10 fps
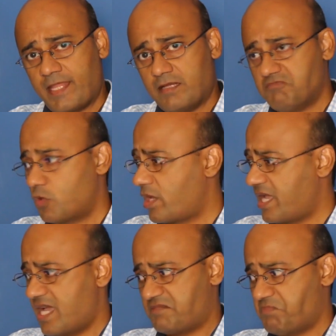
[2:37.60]
Looking
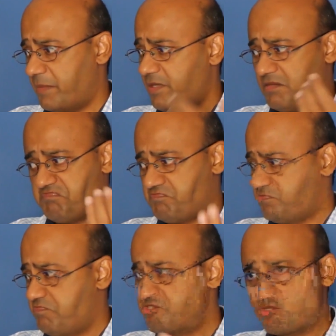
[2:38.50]
at maybe
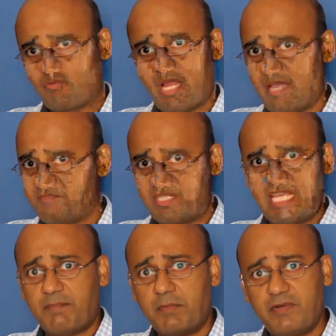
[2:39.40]
histograms,
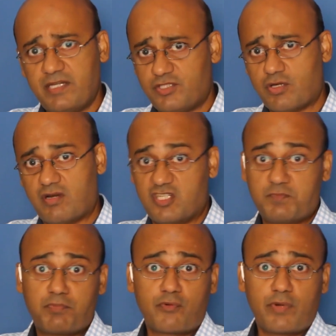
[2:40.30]
capability charts,
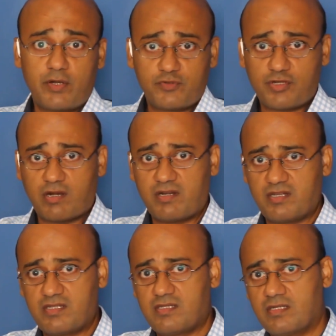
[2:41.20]
Pareto
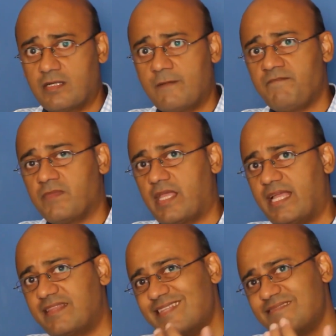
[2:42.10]
charts, and
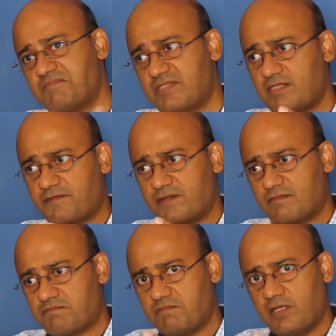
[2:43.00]
then different
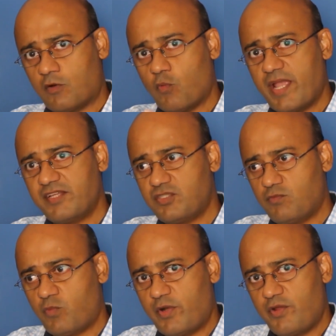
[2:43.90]
ways
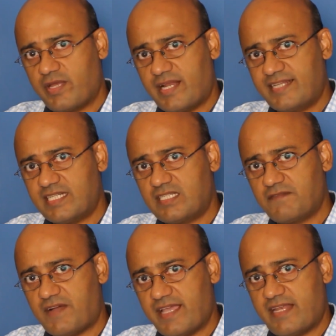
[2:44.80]
where you can
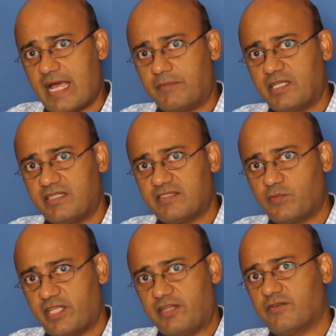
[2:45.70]
identify anomalies
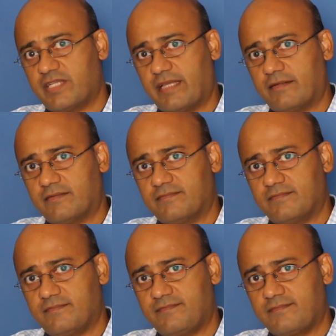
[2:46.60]
within your data.
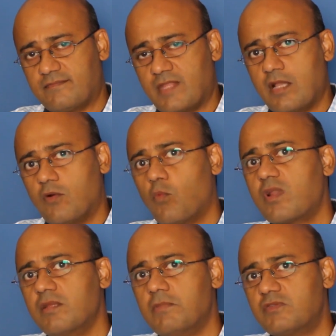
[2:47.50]
One of
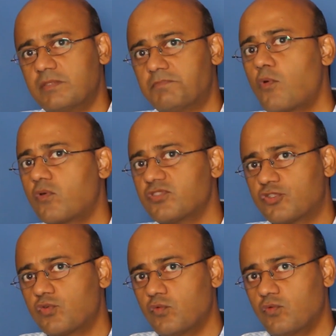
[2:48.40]
the most important
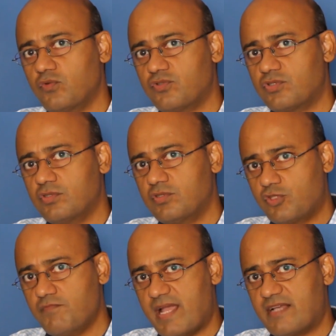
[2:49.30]
tools to
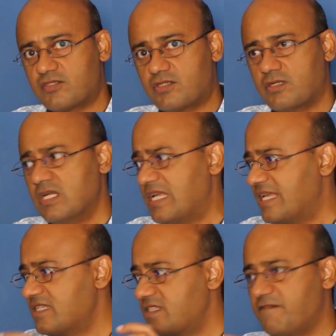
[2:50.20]
master
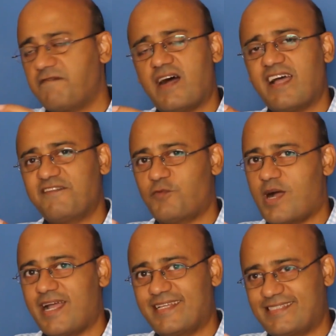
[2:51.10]
is the 5
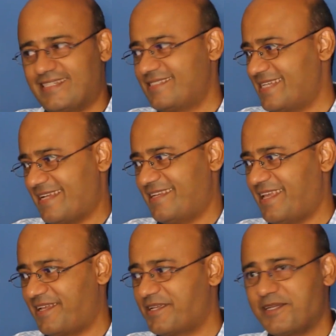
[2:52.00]
whys
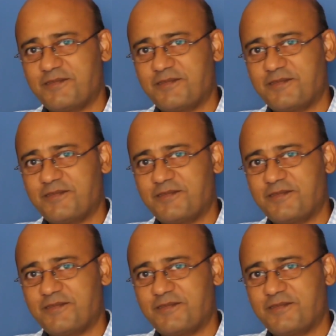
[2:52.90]
technique,